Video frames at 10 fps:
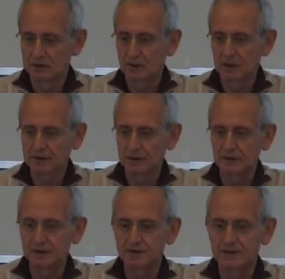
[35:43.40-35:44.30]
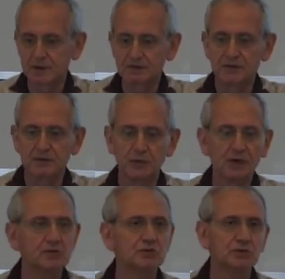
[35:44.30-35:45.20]
article itself, and
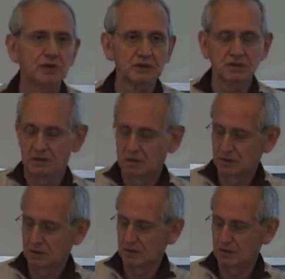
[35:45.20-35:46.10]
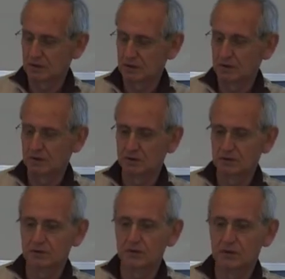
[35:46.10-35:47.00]
make sure that
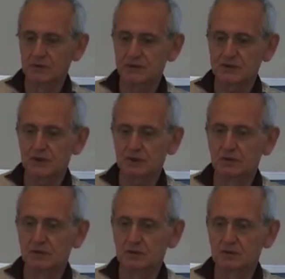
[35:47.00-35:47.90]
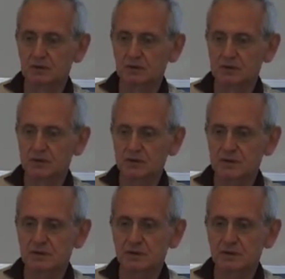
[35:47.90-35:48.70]
you understand all these